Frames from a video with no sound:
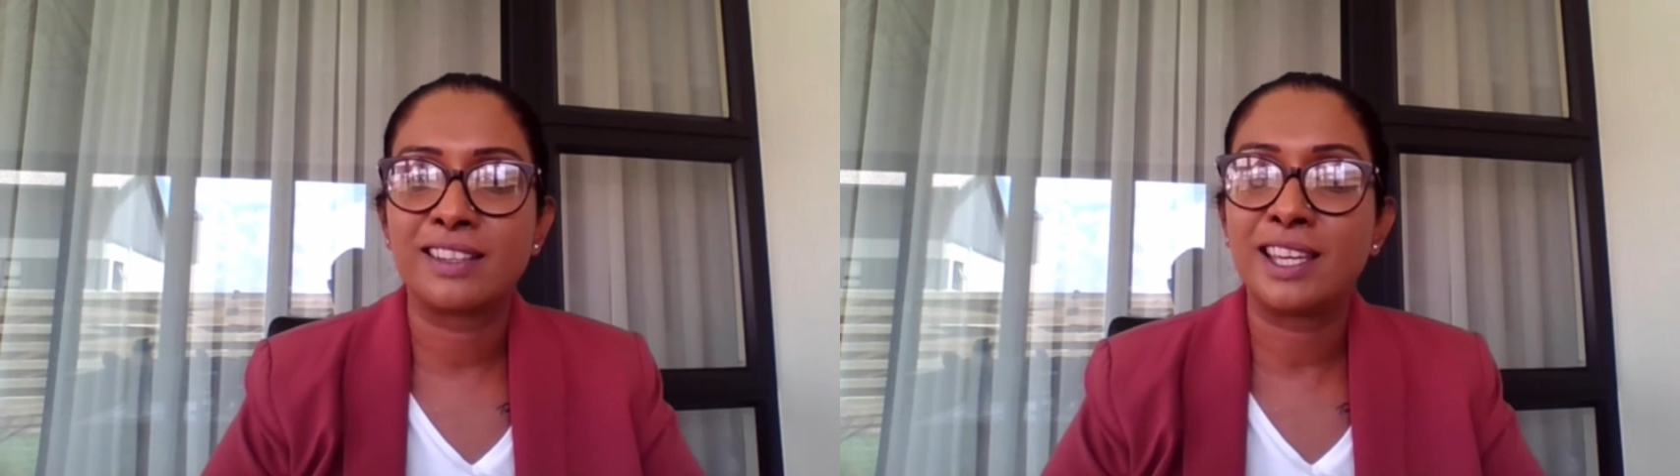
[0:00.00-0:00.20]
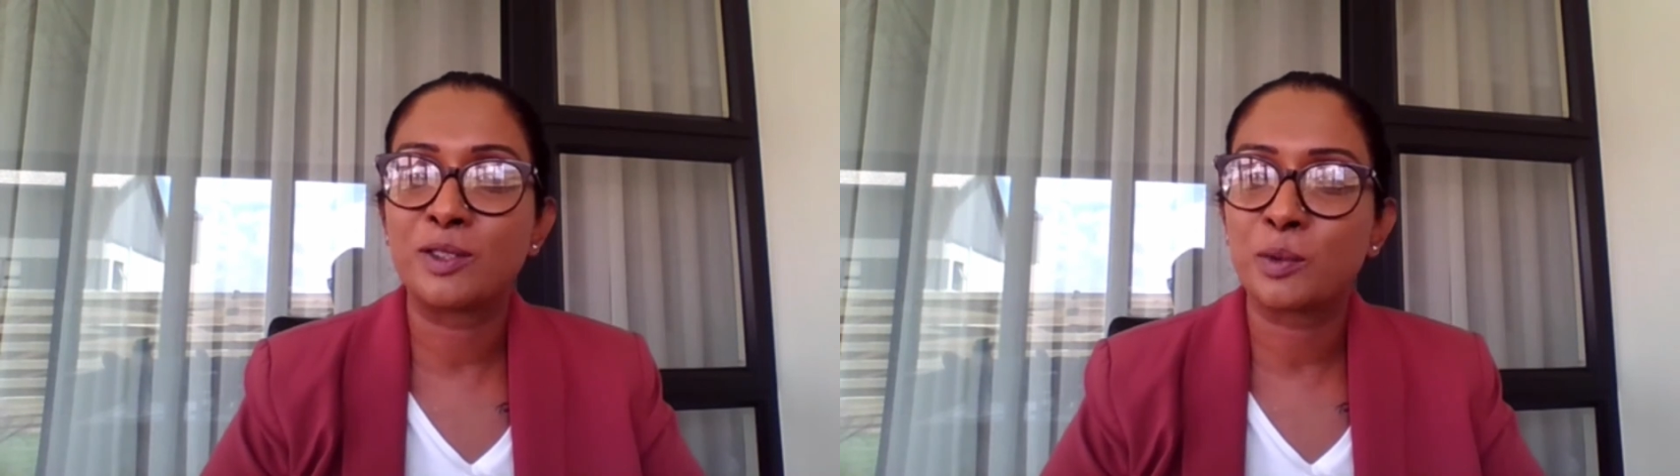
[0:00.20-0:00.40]

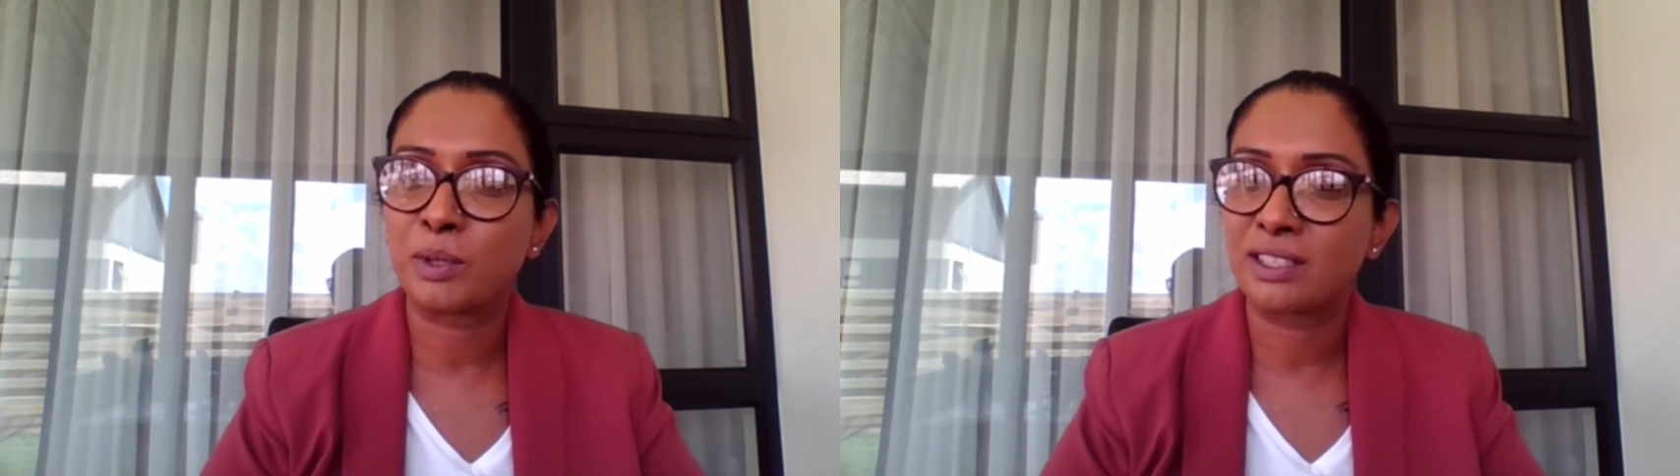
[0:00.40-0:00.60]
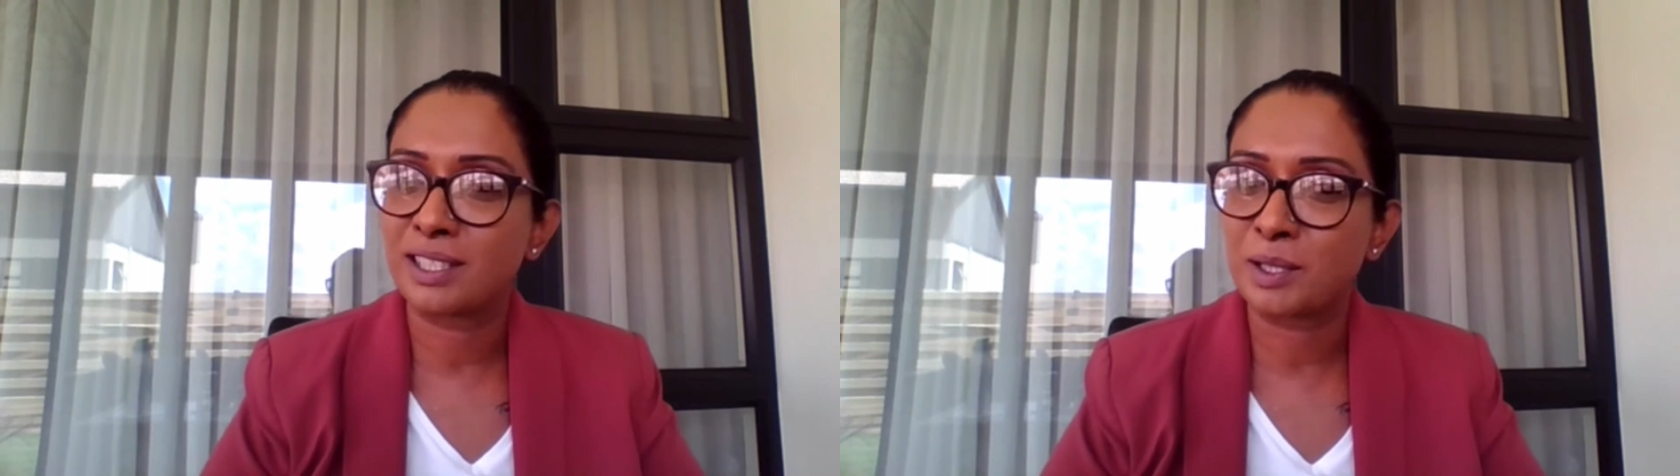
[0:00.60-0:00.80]
keen to
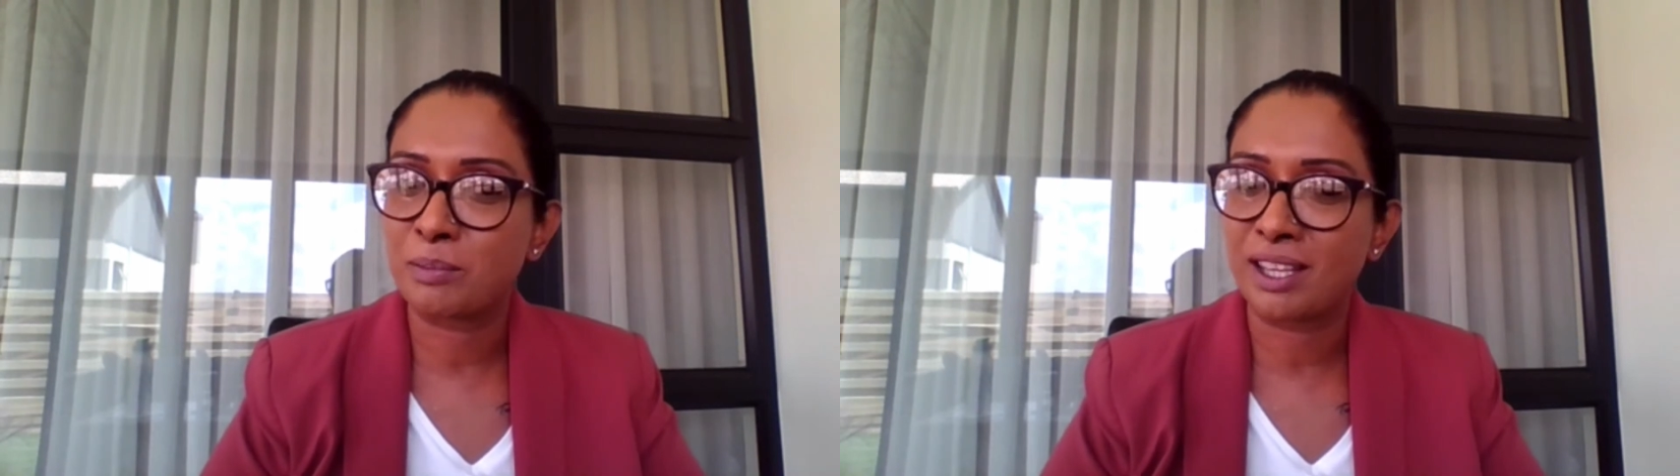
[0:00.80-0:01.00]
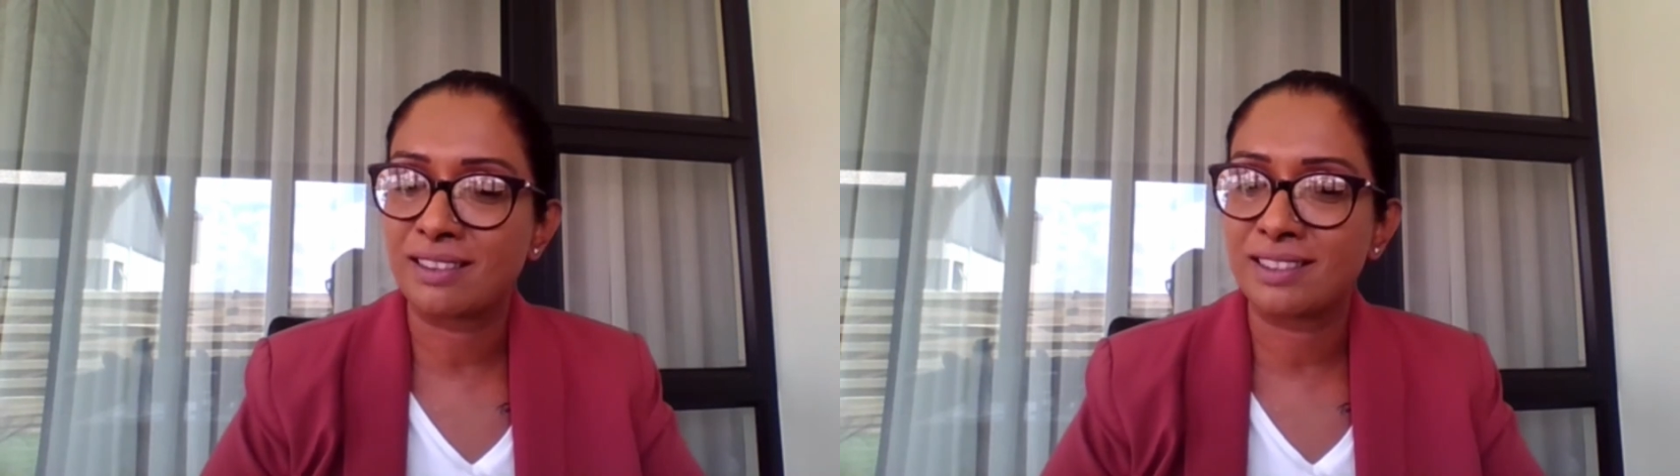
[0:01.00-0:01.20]

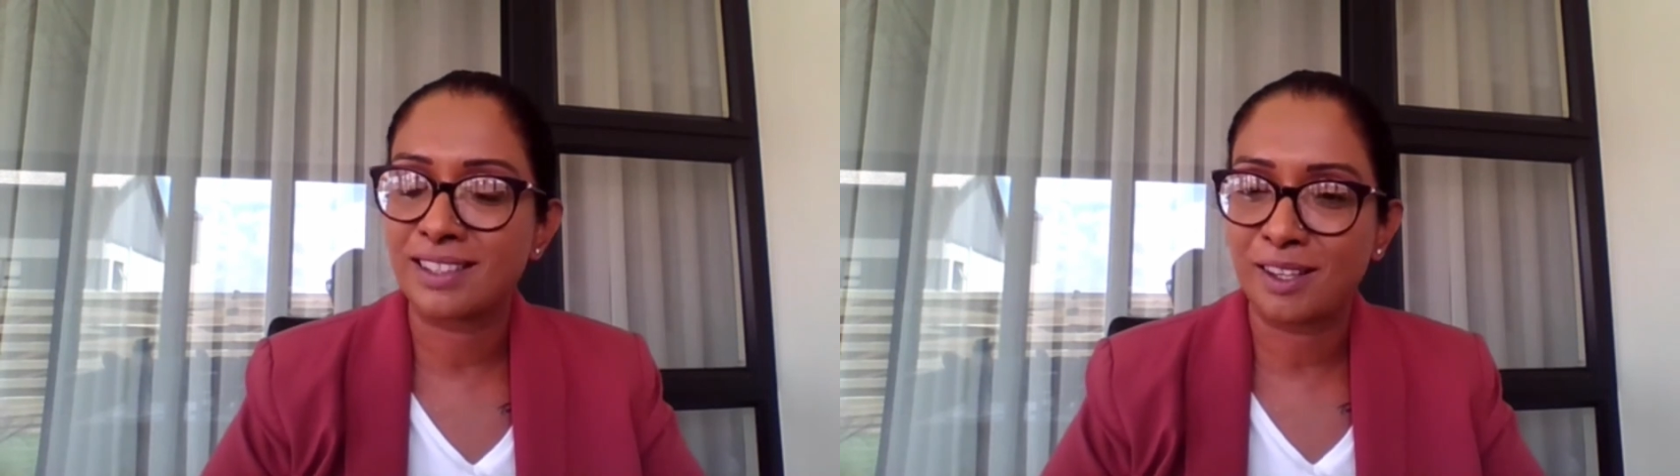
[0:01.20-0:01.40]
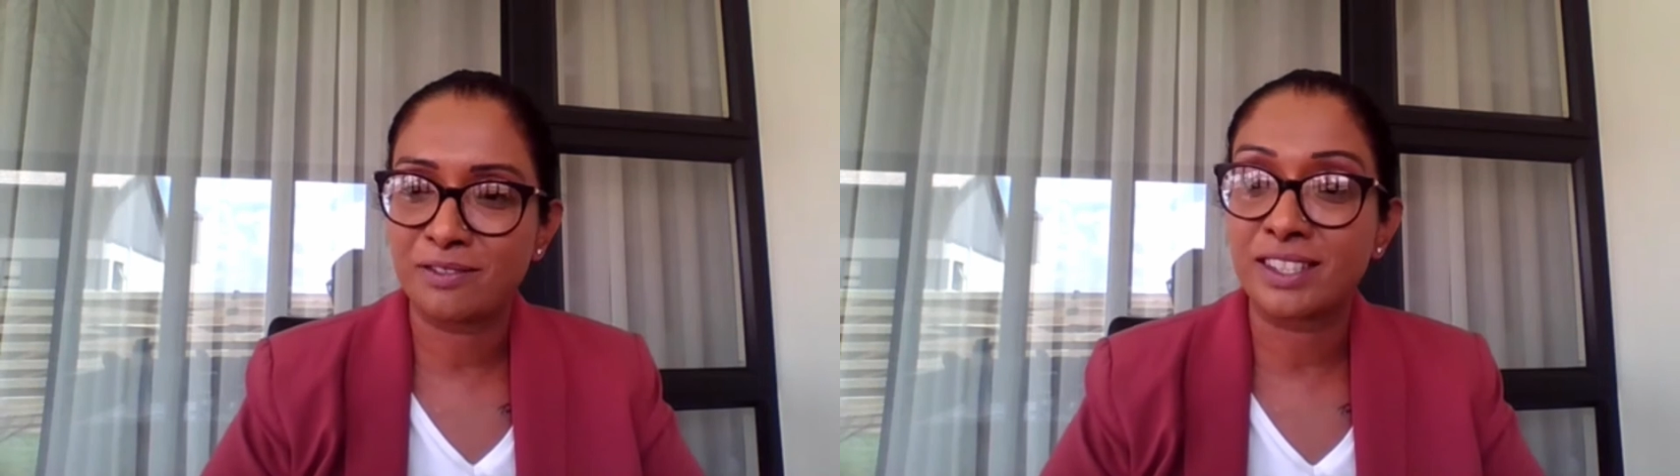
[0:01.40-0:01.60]
participate
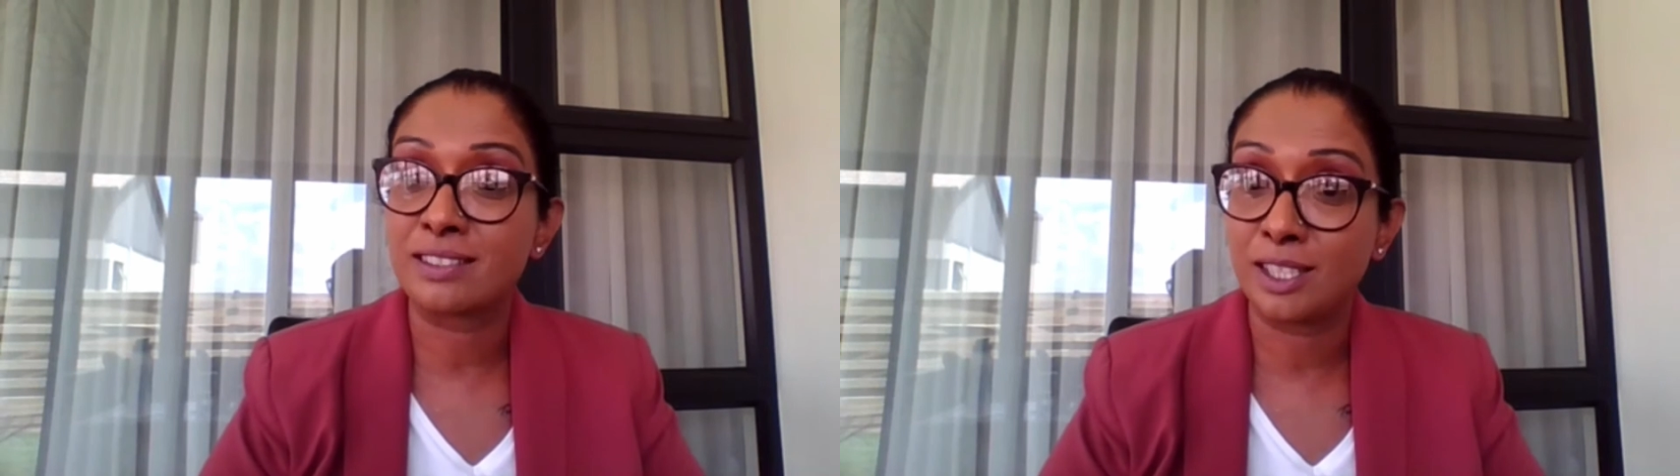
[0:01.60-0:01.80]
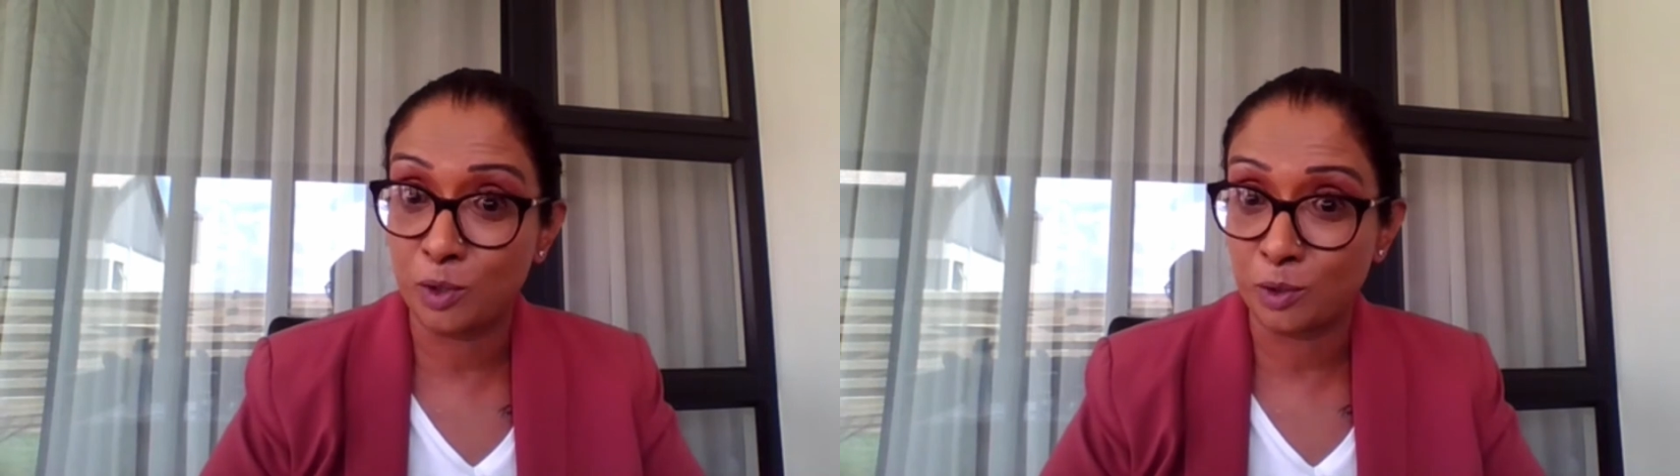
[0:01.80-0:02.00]
this year,
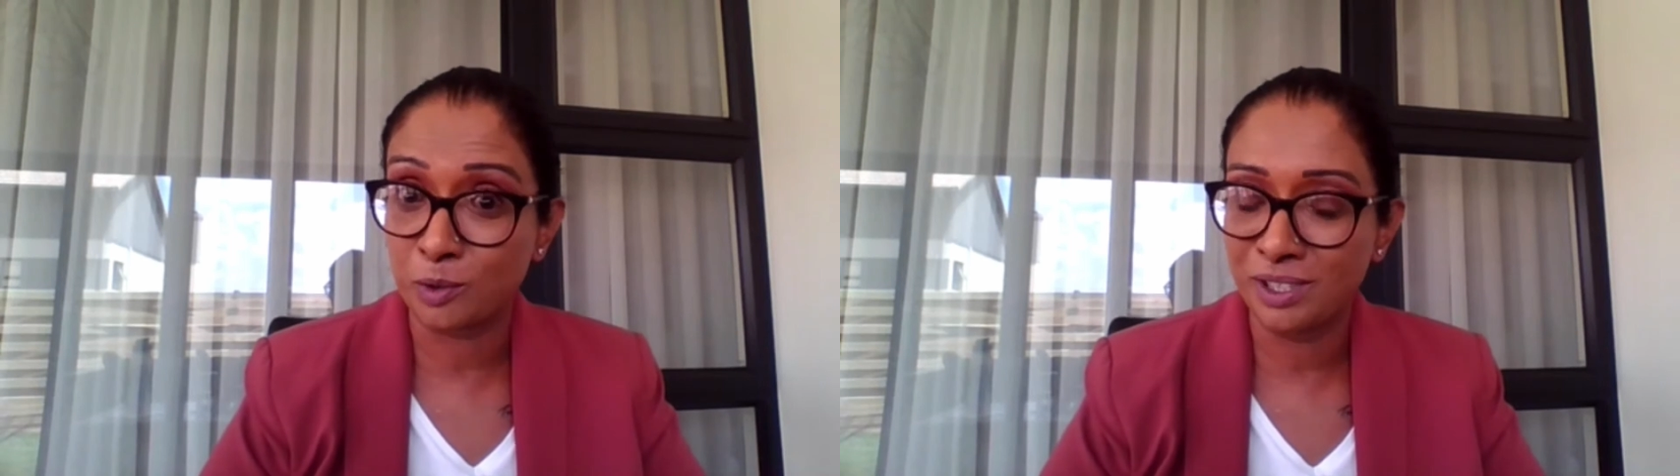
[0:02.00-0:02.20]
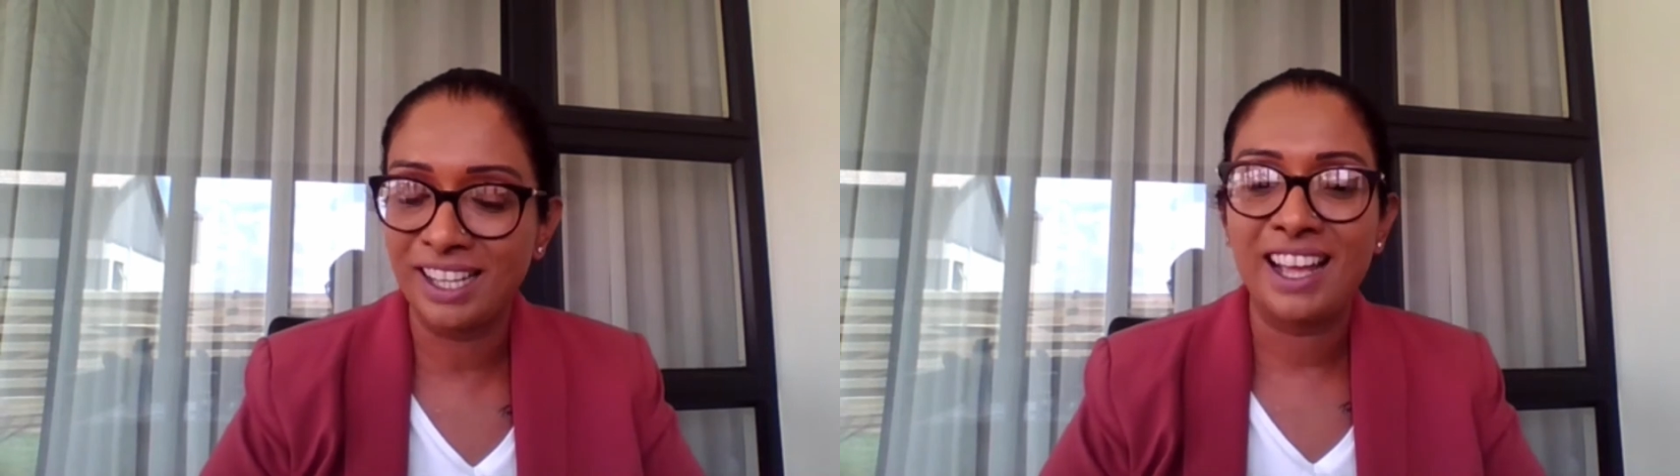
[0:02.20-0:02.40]
firstly
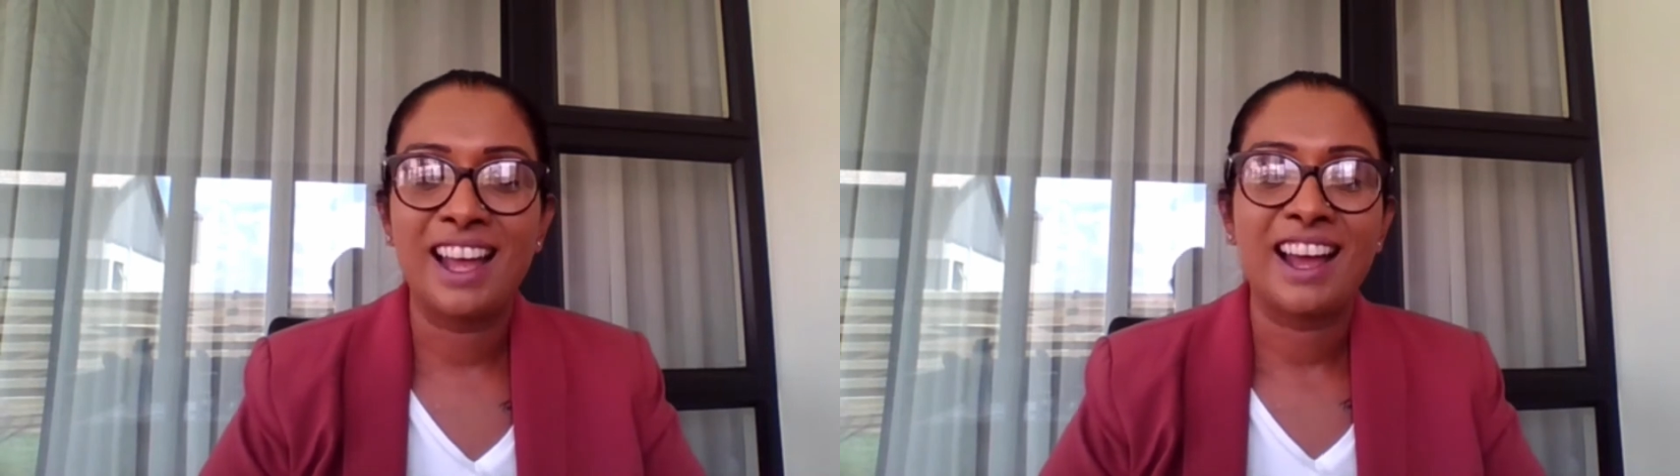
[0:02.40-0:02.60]
do.